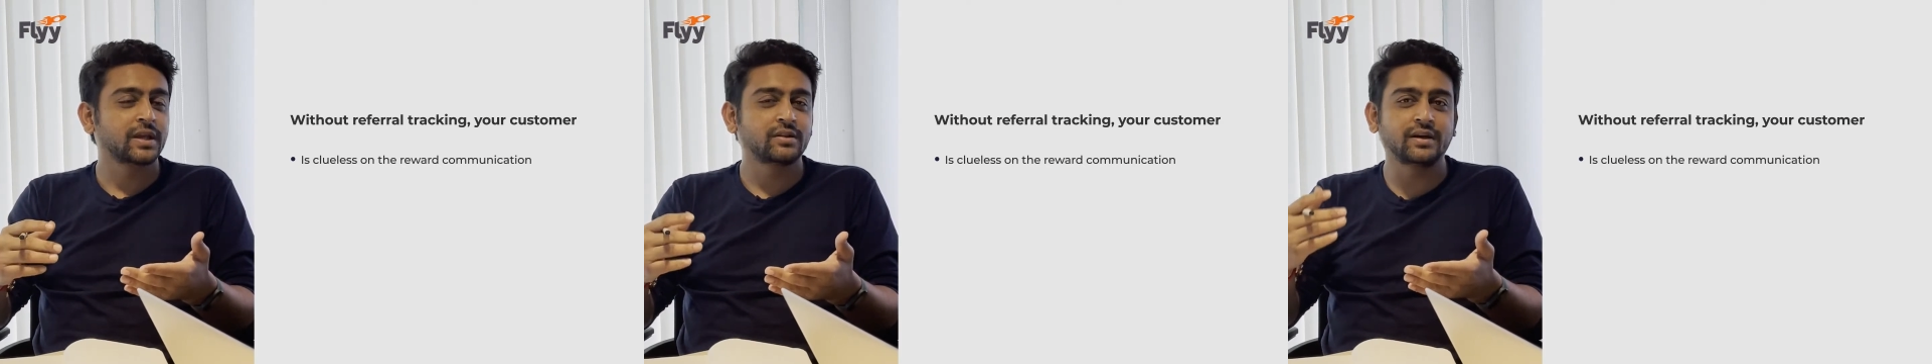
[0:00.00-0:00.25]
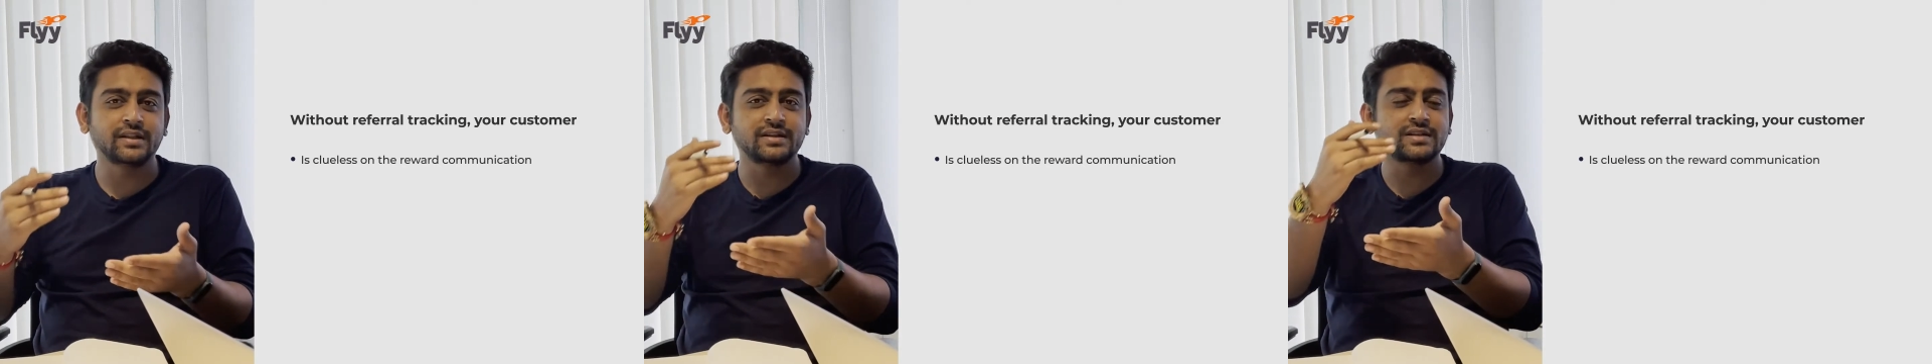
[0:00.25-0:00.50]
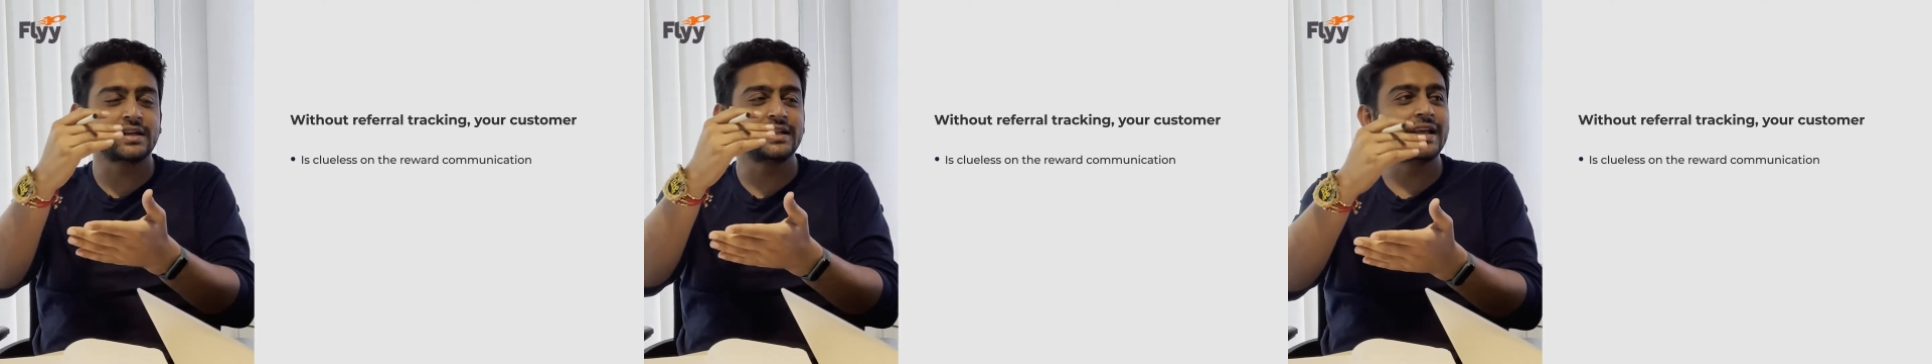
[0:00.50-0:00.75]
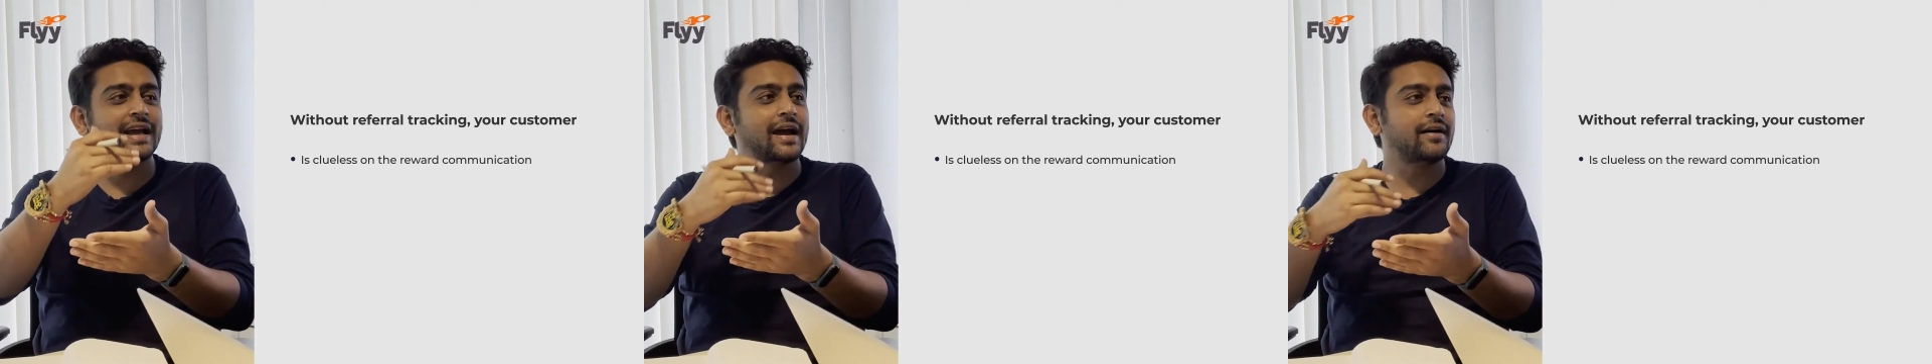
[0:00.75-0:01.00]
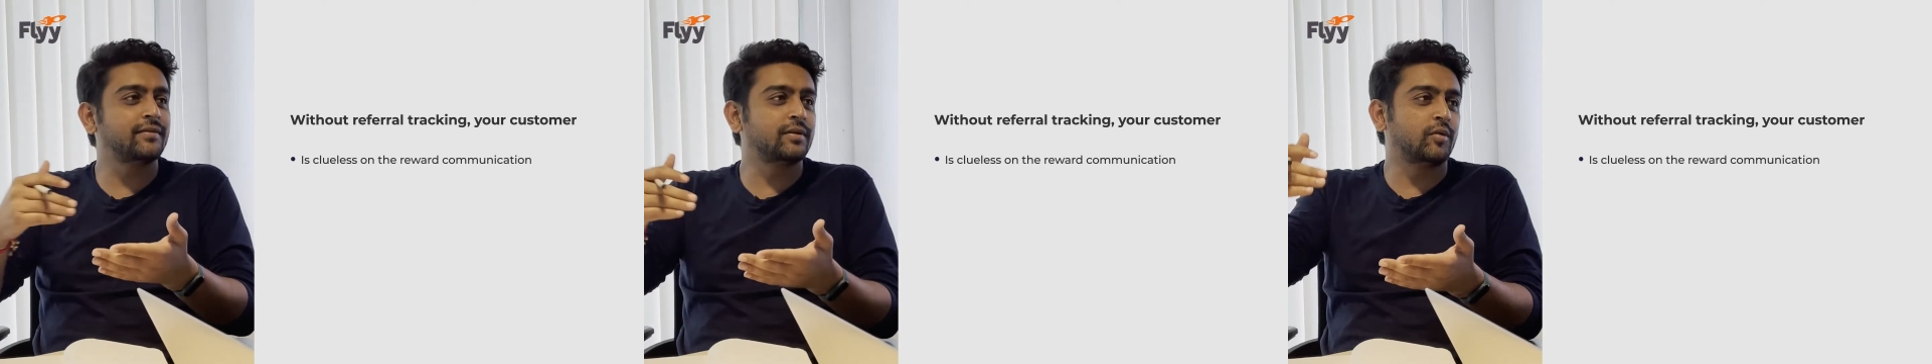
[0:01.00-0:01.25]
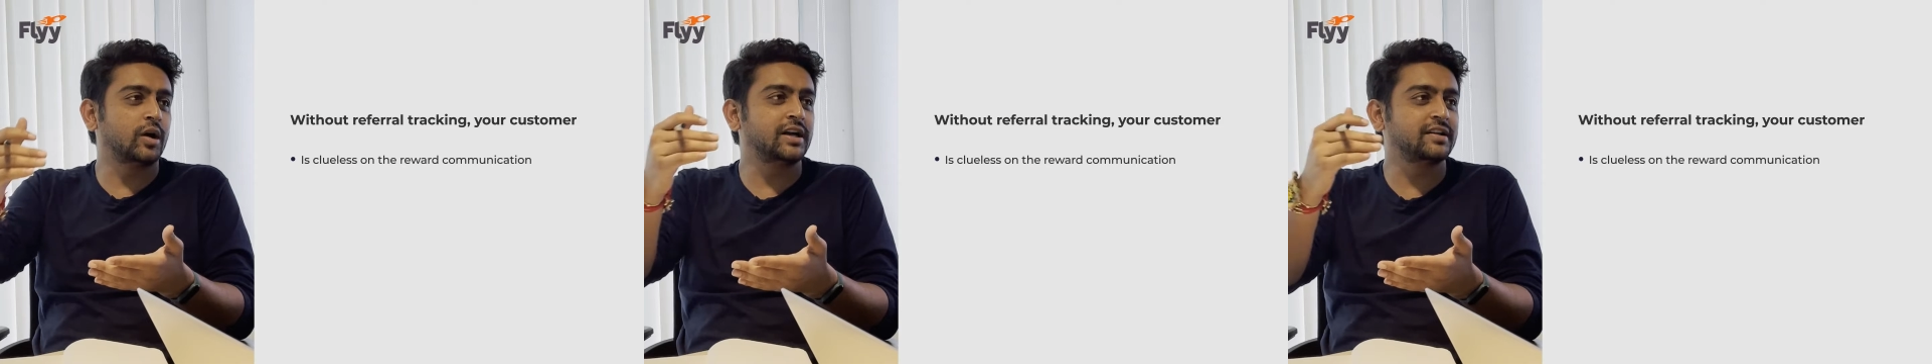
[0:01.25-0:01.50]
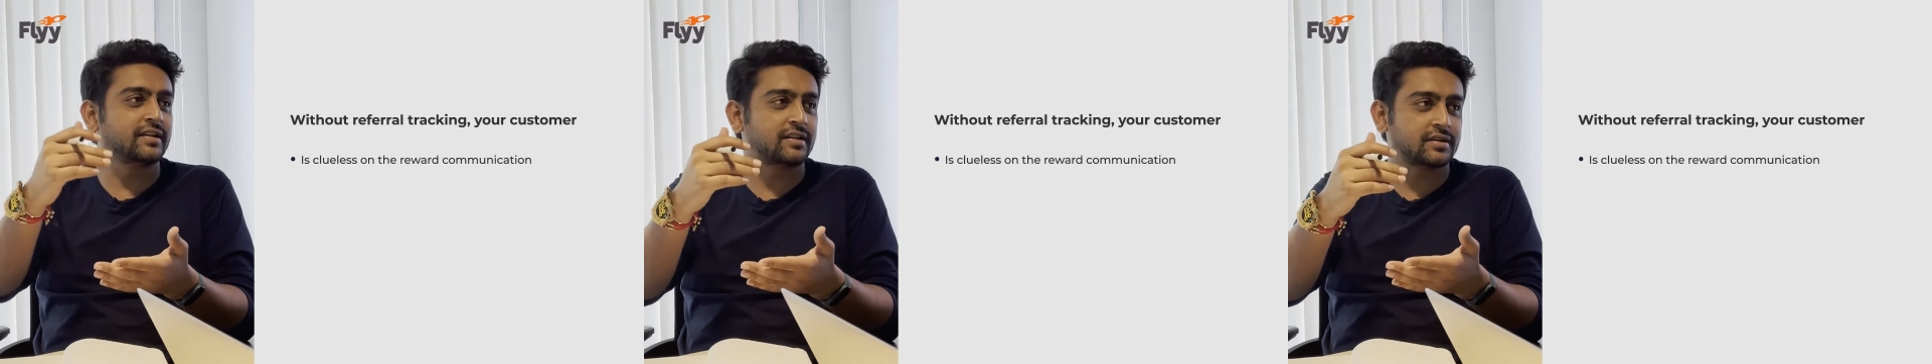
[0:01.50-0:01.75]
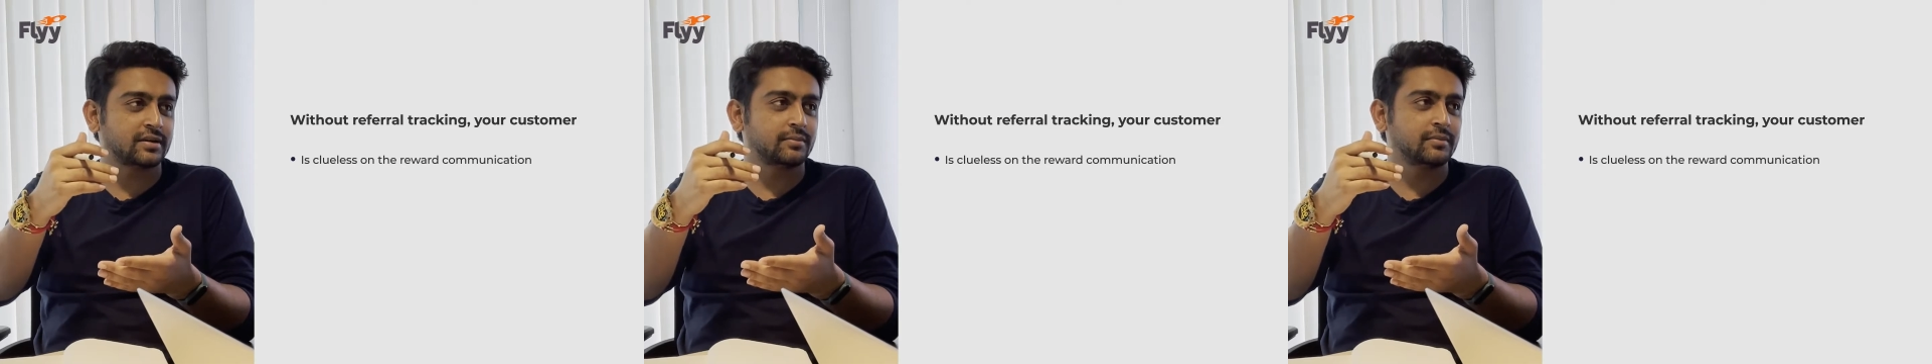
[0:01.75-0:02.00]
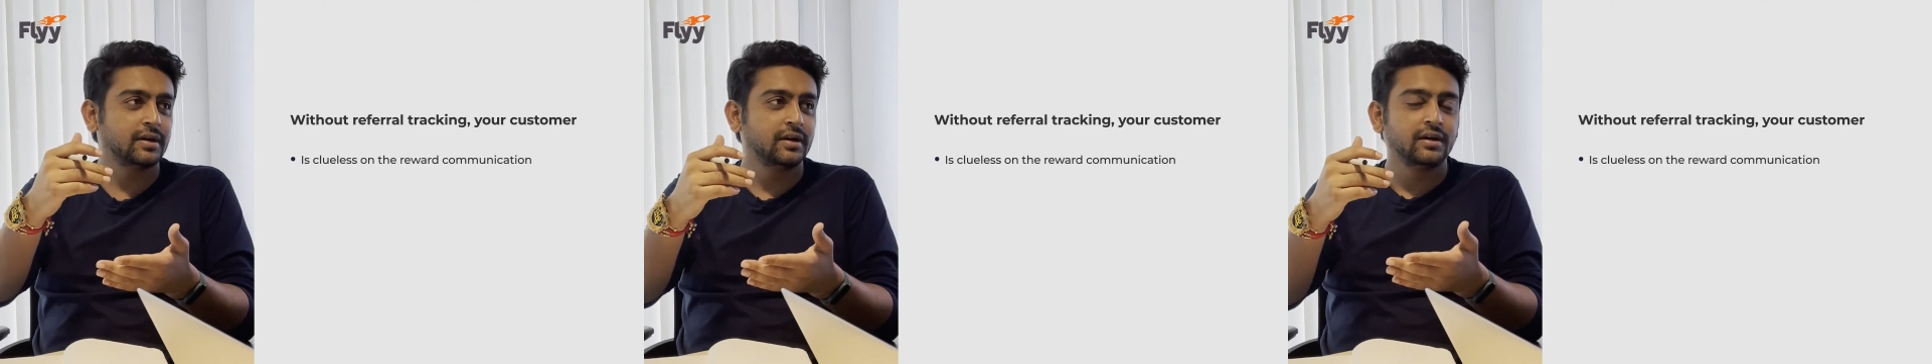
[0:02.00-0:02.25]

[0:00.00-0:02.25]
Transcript: So essentially, they have a wallet system